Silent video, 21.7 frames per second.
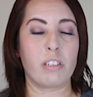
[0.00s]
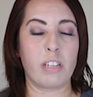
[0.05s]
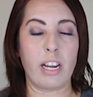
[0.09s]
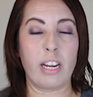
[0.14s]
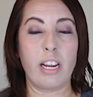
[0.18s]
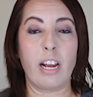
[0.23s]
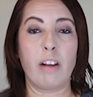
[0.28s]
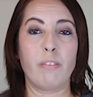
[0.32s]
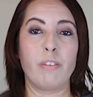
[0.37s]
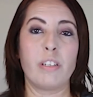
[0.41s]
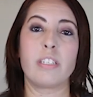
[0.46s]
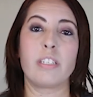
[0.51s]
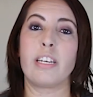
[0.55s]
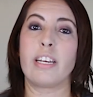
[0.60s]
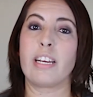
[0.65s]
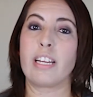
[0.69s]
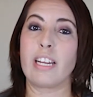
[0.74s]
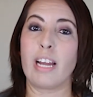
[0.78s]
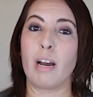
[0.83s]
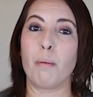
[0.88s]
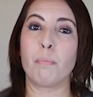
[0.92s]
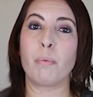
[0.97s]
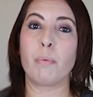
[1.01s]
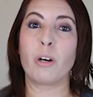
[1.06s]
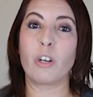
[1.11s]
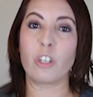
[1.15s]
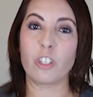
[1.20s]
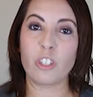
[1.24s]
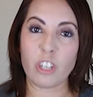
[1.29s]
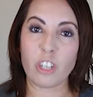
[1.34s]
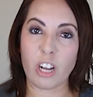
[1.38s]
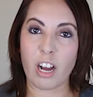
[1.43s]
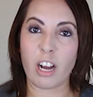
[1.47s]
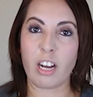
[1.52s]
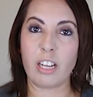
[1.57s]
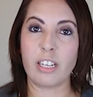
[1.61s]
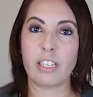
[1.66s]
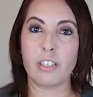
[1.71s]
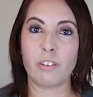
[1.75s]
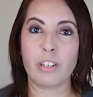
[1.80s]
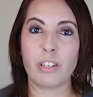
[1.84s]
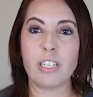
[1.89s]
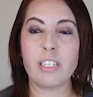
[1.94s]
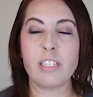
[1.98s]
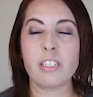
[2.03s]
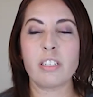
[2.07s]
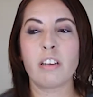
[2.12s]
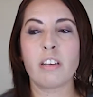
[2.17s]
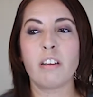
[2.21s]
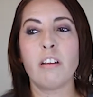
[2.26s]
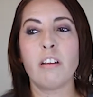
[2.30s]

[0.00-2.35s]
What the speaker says: I obviously cannot push on the wrist.